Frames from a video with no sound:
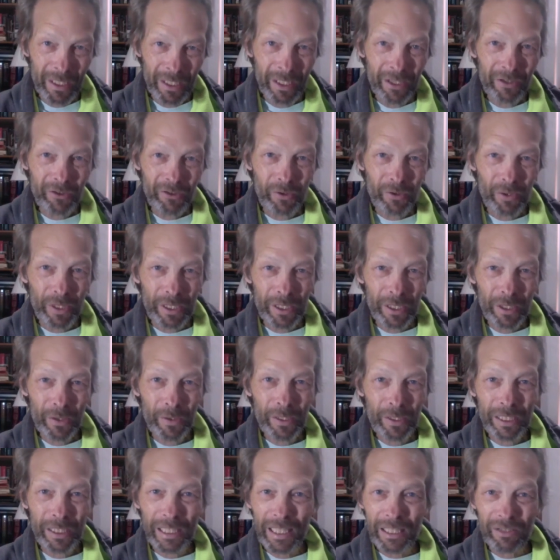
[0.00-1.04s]
So
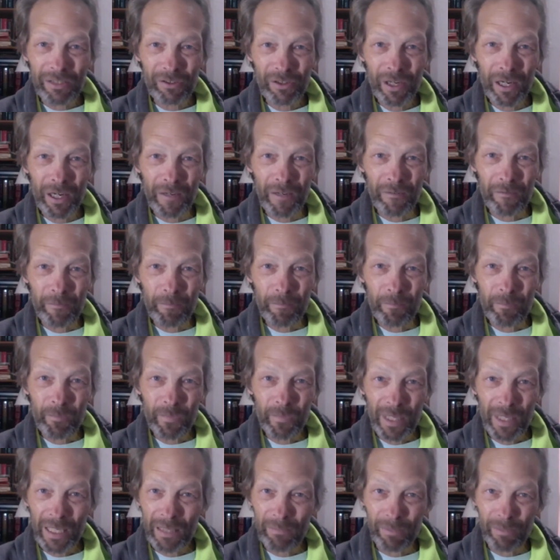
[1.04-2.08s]
Dakota takes off,
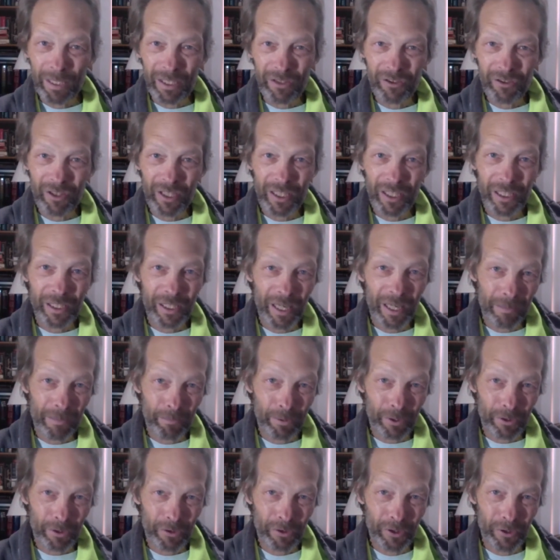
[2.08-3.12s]
and my son in hot
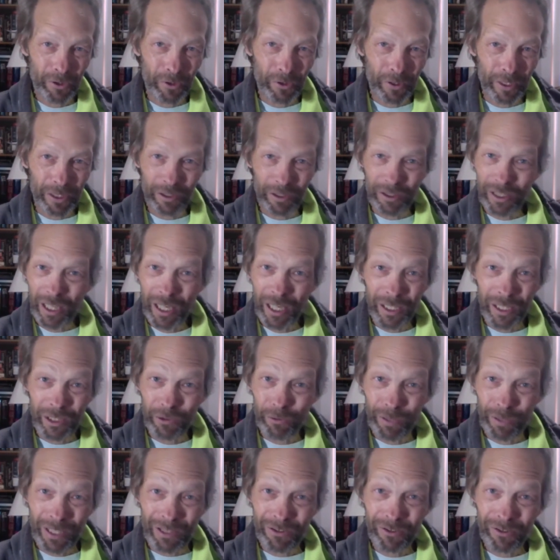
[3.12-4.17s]
pursuit. He's a college
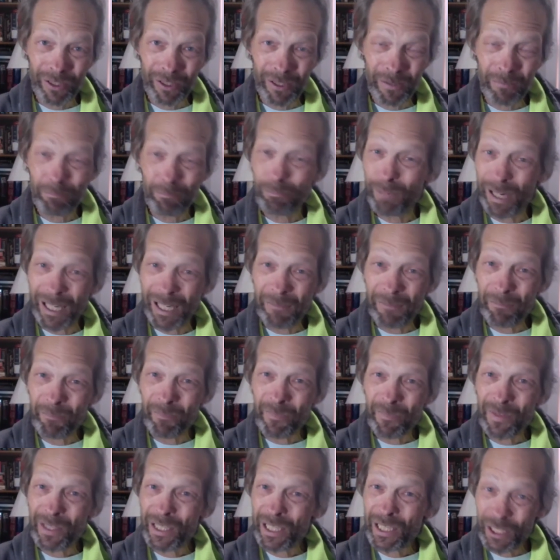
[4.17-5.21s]
wrestler, but
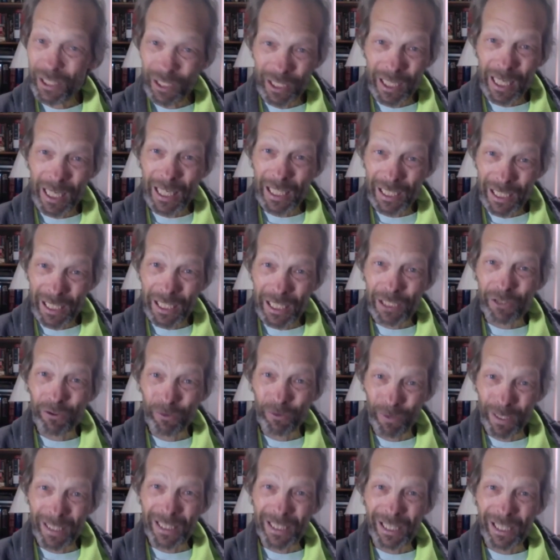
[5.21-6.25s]
you can't catch a
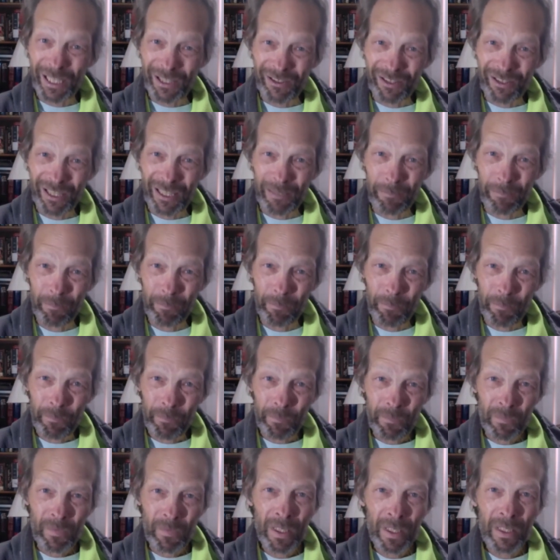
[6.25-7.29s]
running Husky.
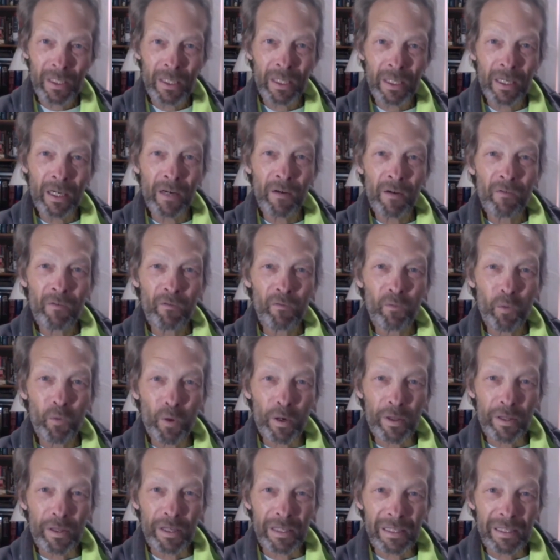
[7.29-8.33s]
For
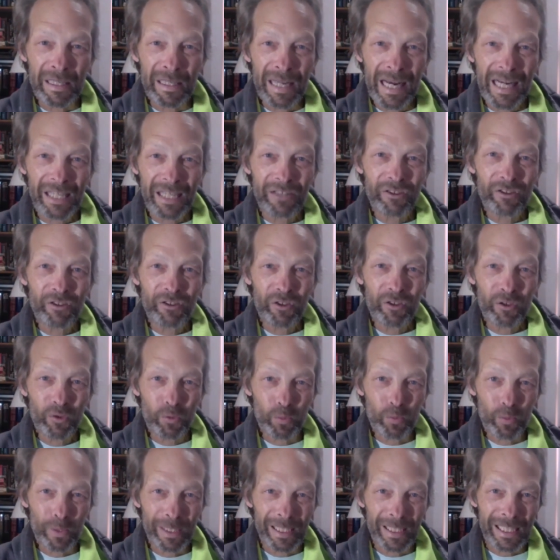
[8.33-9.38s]
the next
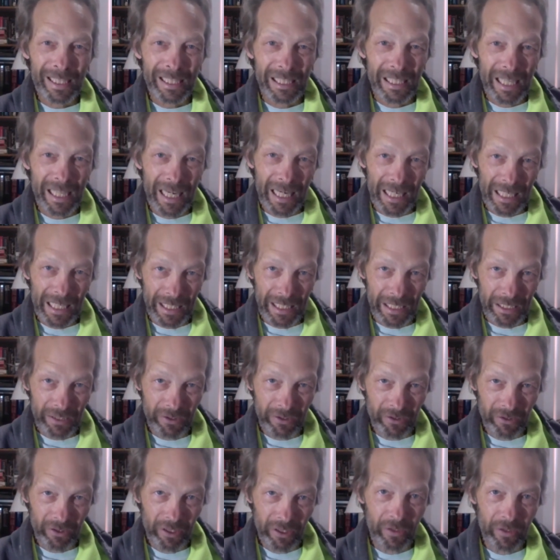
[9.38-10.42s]
three
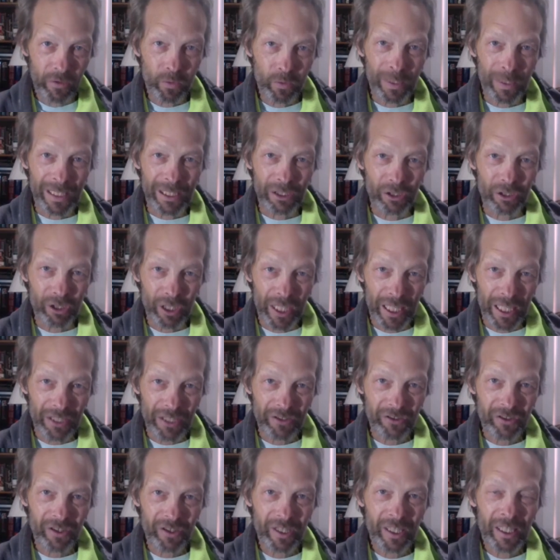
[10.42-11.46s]
days, we
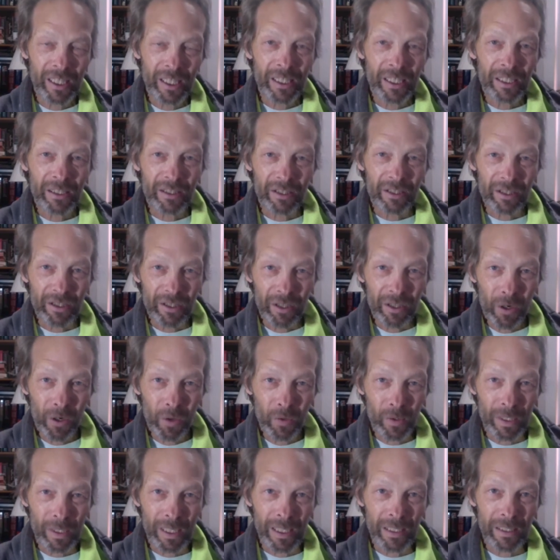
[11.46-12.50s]
chased
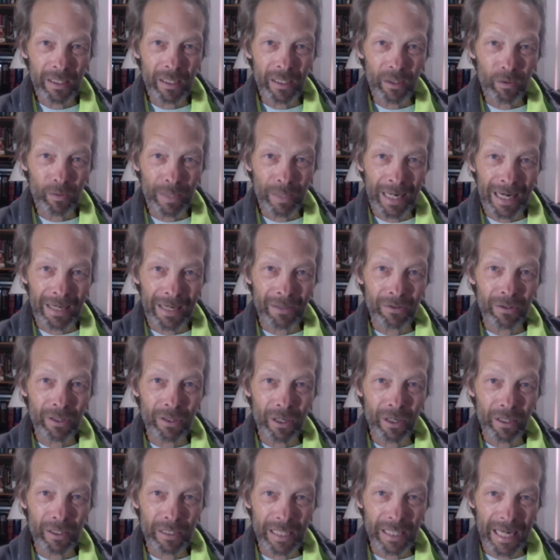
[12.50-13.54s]
Dakota around
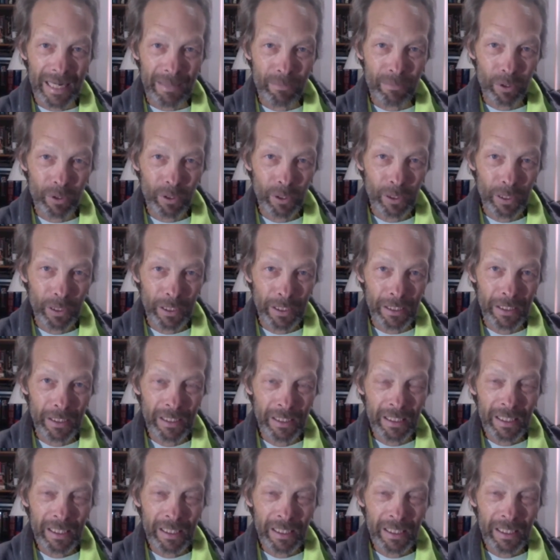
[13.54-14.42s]
our neighborhood